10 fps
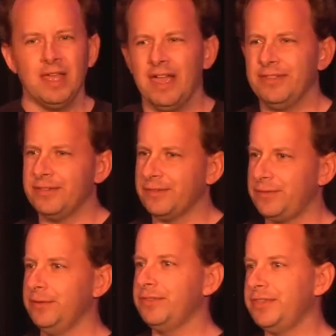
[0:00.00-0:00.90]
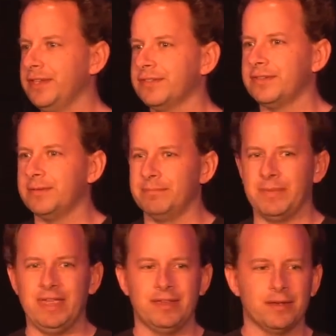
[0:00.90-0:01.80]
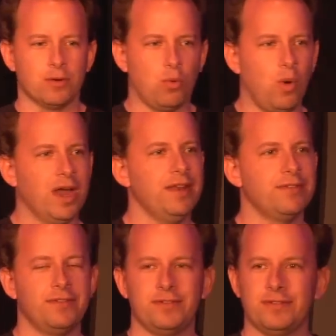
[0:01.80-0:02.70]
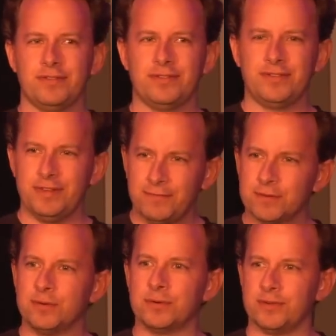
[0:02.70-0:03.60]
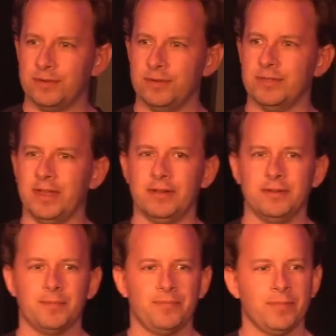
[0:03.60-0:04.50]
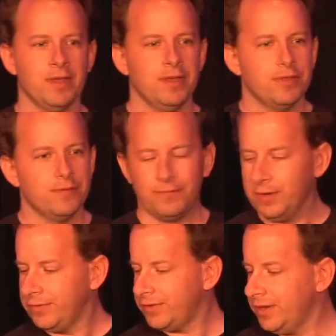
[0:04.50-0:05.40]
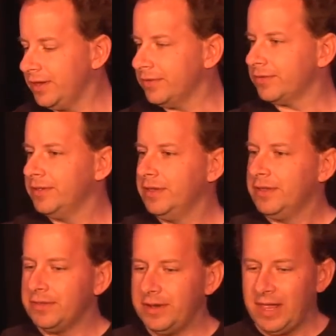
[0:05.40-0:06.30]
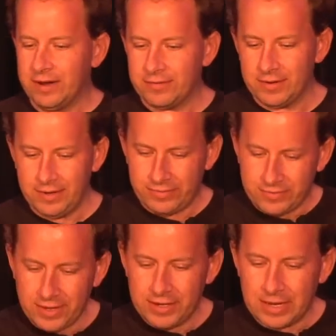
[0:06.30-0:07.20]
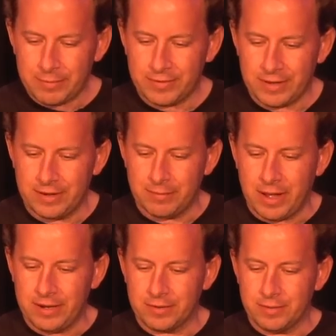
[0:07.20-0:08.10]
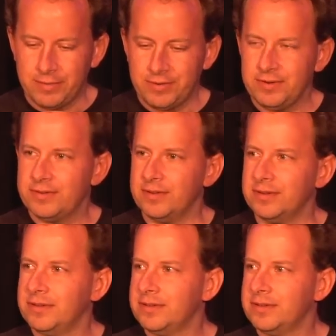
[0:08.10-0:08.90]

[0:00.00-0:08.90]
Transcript: And there's a few things that make it quite difficult to do that. The first is that actually setting up a data mining competition